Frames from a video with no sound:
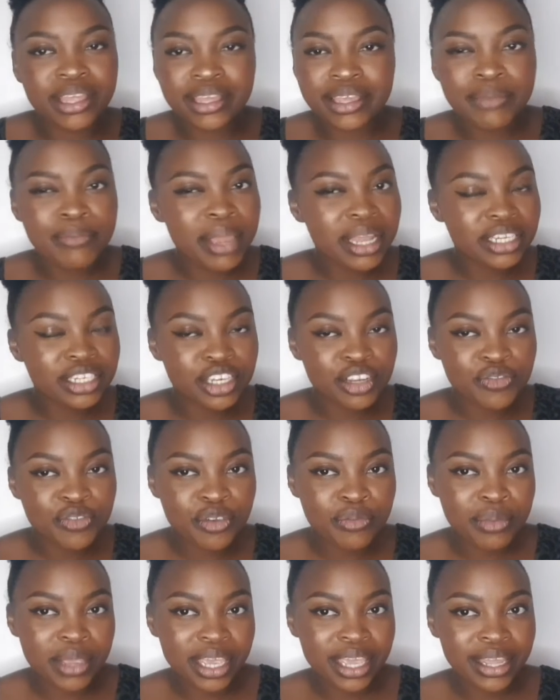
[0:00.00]
Imagine if you're
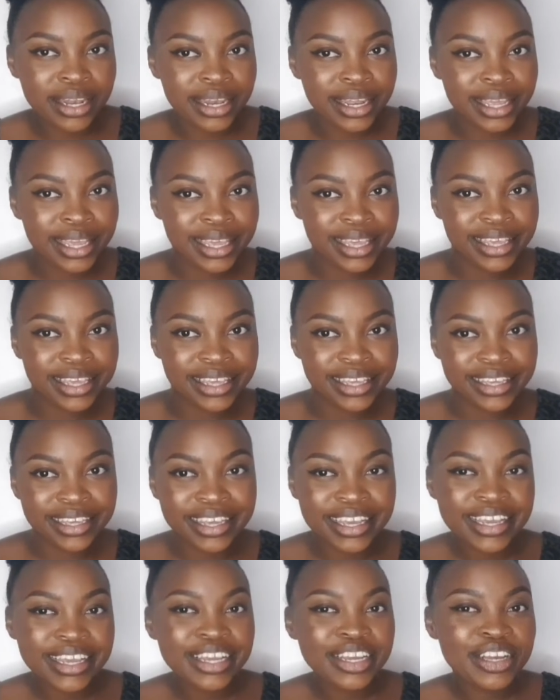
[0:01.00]
making like a
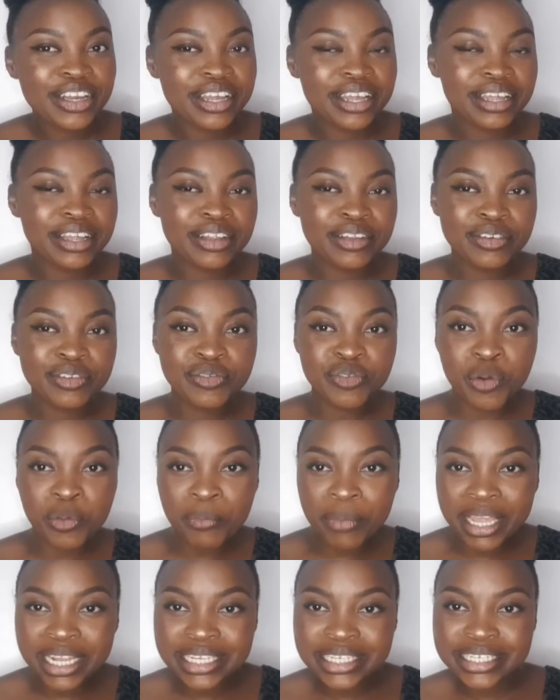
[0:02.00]

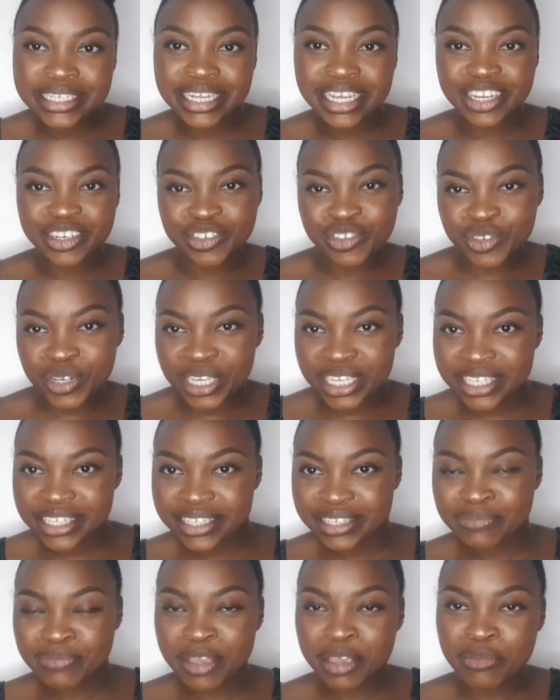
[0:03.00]
romantic
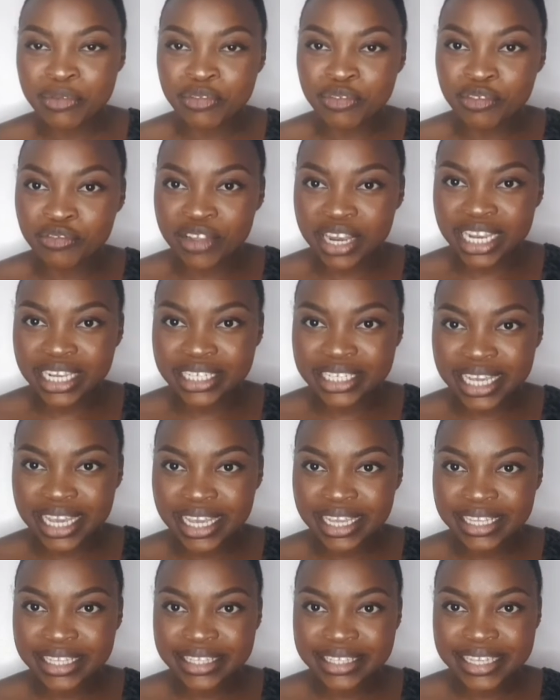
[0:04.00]
dress, maybe for
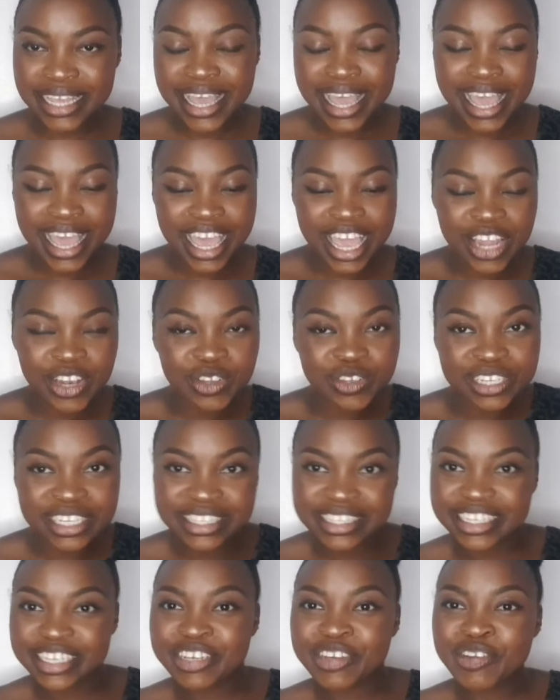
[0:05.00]
Valentine's, and you
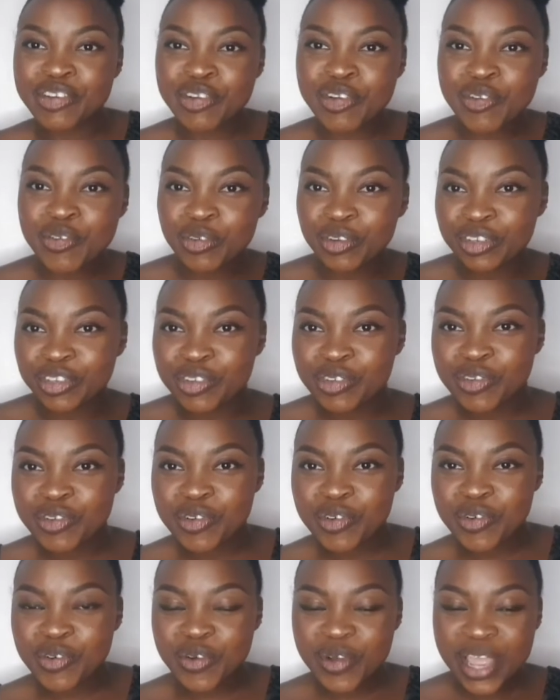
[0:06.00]
just include, you know,
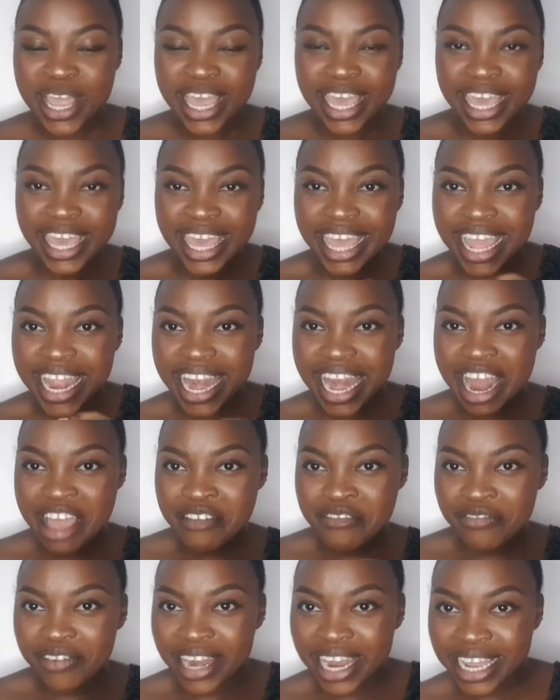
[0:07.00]
a
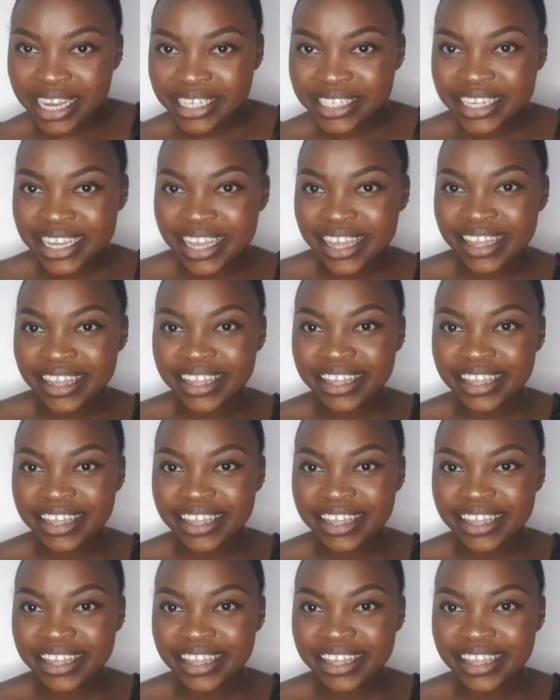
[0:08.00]
love letter